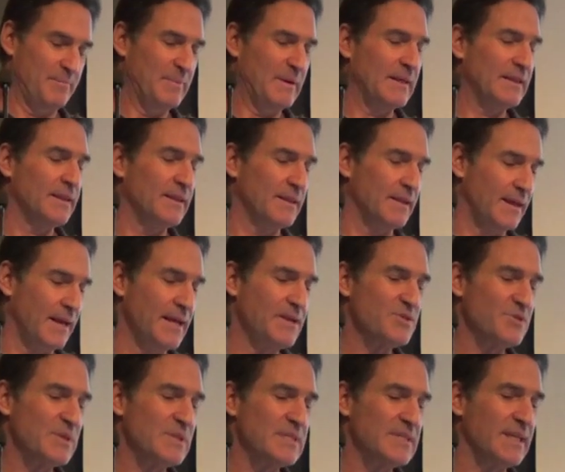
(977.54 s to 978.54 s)
but the
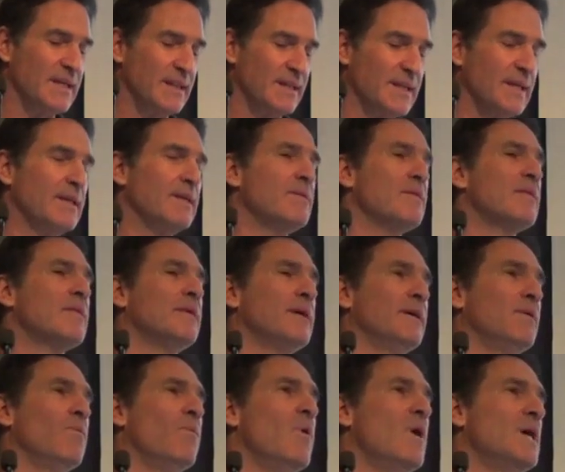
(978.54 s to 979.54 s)
interesting
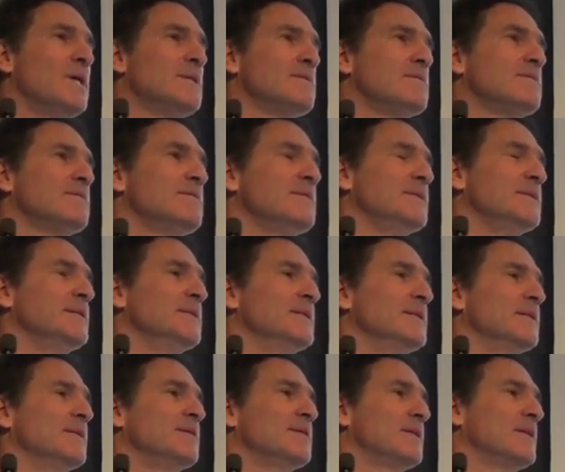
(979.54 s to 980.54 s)
thing was the,
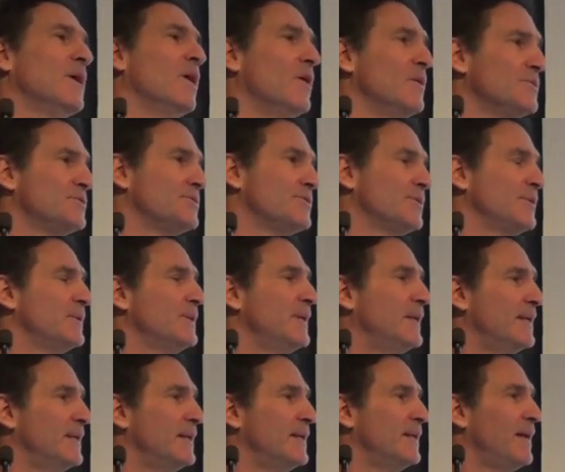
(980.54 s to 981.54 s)
the, the culture
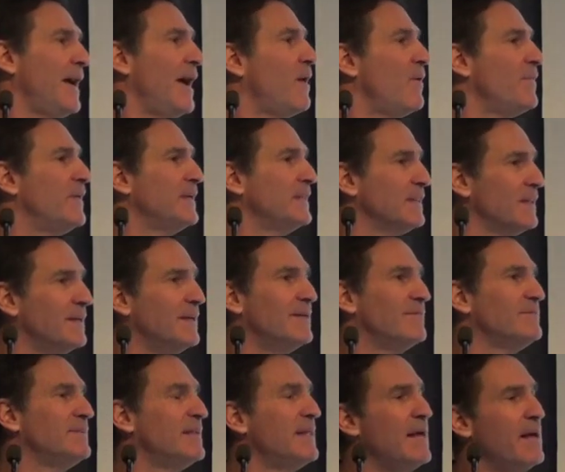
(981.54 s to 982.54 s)
and how they
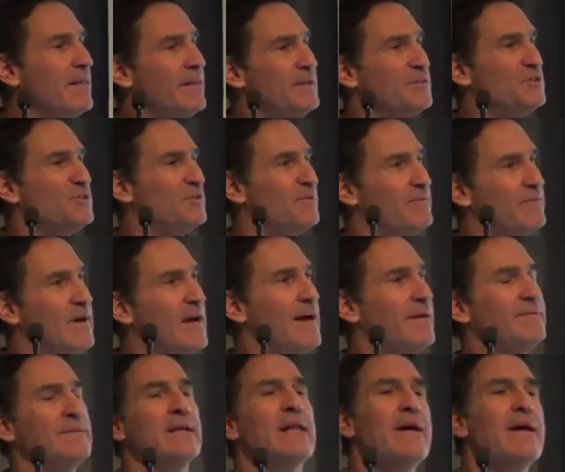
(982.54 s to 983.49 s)
lived and how they survived.